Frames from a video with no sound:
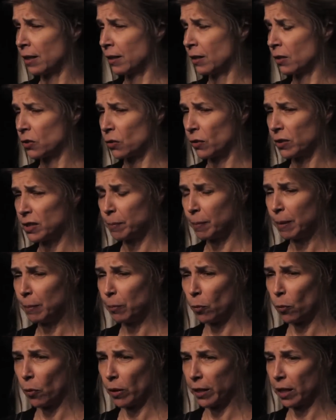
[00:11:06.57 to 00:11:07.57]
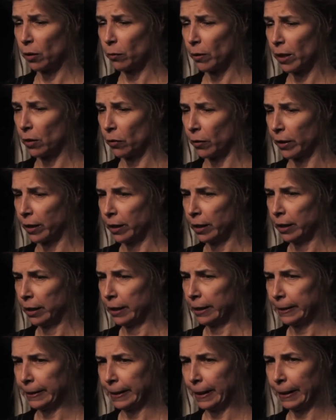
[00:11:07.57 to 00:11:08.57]
there's all these people walking around going,
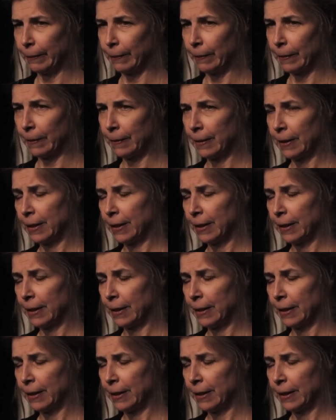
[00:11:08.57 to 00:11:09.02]
now,